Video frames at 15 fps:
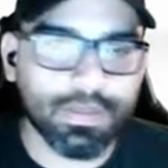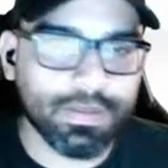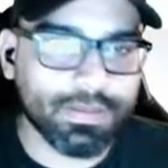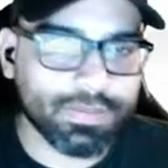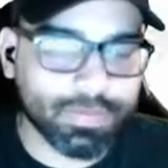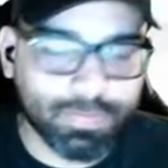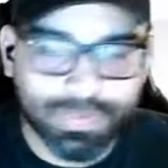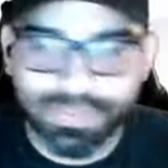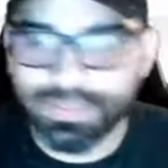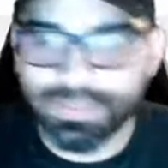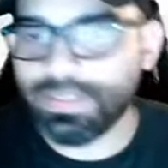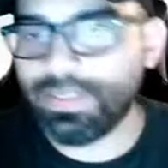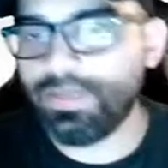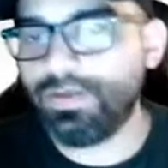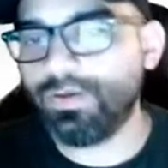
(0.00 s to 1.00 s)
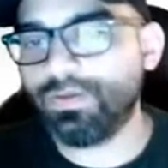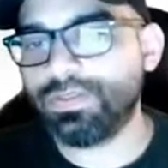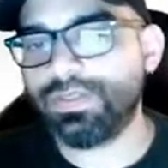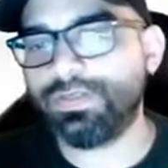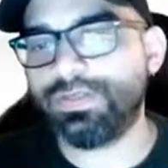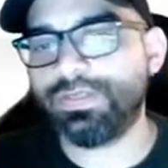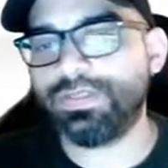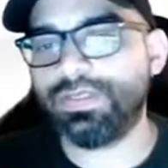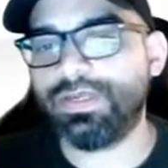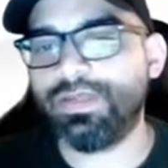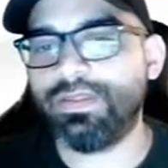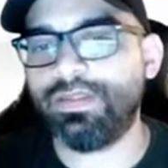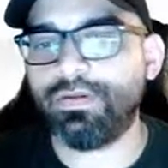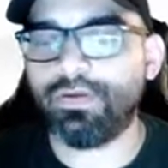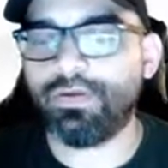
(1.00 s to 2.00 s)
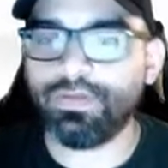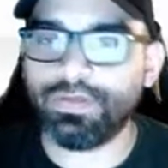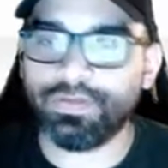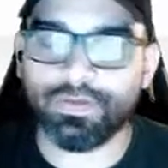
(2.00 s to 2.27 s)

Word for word: So basically he goes on to say that all these,